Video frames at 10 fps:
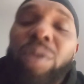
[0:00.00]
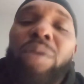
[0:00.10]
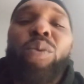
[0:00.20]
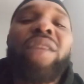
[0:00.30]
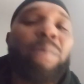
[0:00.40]

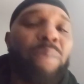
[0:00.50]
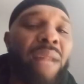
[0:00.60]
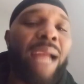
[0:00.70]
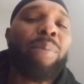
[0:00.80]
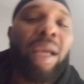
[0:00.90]
w- with the
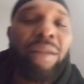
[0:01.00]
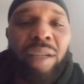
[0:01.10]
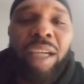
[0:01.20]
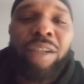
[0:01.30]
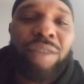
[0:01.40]
Black
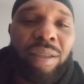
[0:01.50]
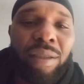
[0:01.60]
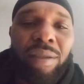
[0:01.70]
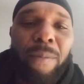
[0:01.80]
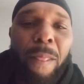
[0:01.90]
Panther
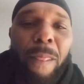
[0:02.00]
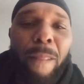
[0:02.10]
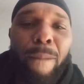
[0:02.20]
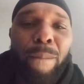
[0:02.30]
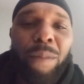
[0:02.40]
energy,
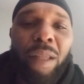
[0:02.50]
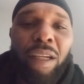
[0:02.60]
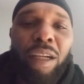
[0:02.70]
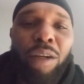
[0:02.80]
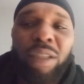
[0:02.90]

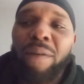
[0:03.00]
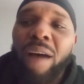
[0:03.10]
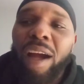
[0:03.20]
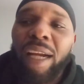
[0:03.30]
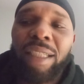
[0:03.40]
you know, as
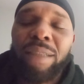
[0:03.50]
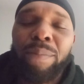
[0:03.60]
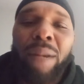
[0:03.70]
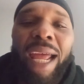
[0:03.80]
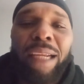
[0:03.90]
far as
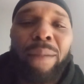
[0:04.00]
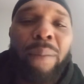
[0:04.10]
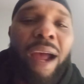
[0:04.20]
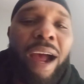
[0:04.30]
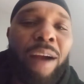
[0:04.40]
Black
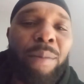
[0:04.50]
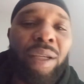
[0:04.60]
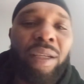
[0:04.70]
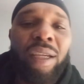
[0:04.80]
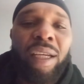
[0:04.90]

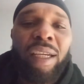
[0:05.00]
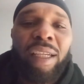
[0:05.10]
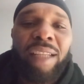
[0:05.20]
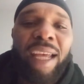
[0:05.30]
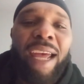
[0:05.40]
empowerment
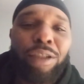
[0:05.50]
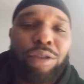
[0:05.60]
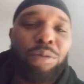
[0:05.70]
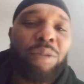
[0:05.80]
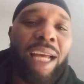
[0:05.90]
that had
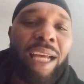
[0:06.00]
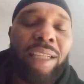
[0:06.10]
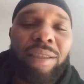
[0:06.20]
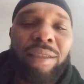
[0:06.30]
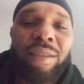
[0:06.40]
true
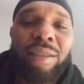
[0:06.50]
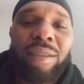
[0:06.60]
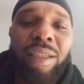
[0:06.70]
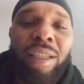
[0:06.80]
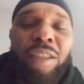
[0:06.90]
knowledge.
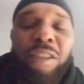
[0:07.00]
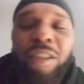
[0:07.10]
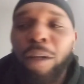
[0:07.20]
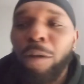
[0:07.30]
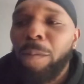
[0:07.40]

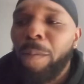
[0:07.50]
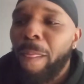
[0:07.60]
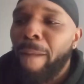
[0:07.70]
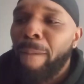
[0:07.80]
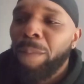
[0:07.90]
So
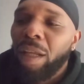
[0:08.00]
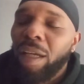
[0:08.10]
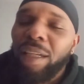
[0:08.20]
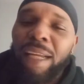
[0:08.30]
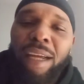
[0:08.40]

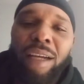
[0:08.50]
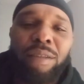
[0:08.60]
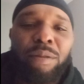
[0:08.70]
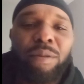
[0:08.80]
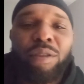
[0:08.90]

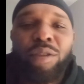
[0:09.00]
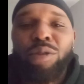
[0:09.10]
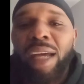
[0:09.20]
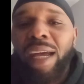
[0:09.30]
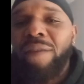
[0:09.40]
now
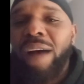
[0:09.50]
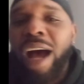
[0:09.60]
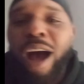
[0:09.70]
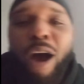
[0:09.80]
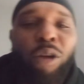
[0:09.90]
you have
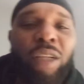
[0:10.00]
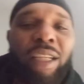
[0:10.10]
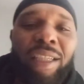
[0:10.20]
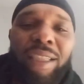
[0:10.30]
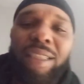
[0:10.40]
all
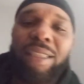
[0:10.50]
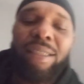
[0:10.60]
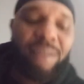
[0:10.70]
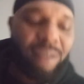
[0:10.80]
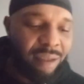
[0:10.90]
of
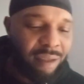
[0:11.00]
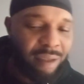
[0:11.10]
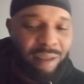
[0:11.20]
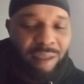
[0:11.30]
these,